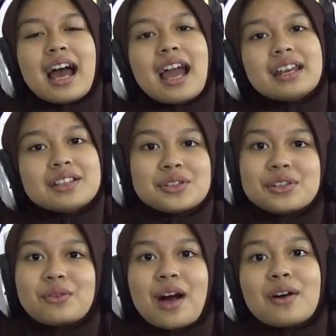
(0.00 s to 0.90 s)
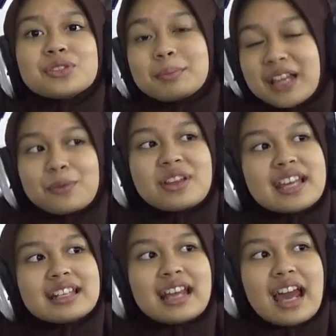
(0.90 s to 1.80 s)
I need to know how to play
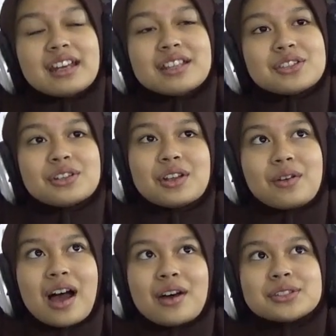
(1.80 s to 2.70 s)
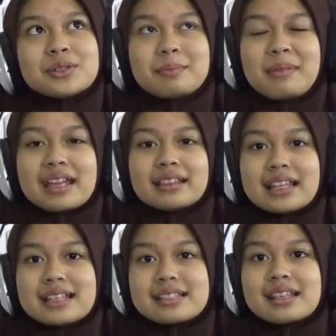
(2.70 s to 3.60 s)
with it. I need to know how to make
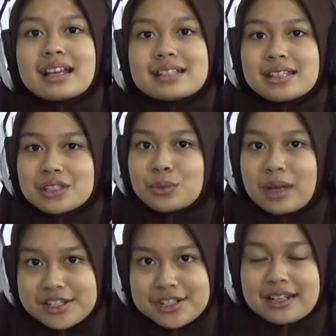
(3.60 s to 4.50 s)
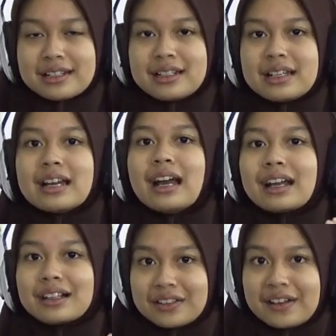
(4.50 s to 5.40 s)
this situation
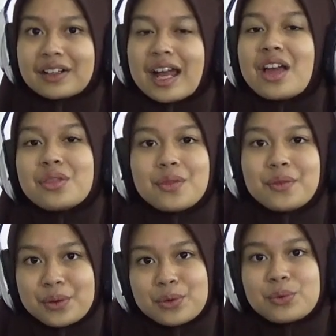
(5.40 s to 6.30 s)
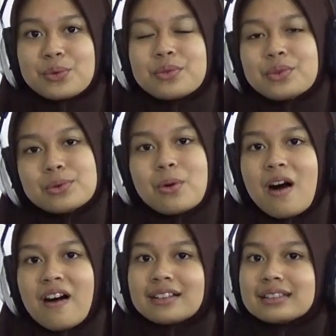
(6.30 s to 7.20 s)
clear and through
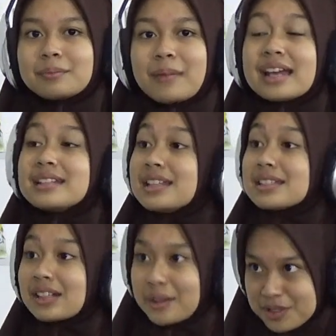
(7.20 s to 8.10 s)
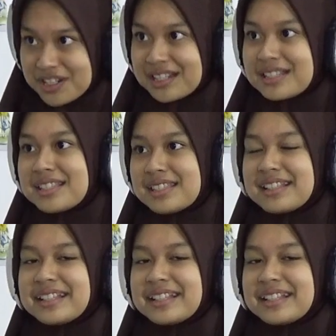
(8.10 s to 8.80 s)
all my descriptions.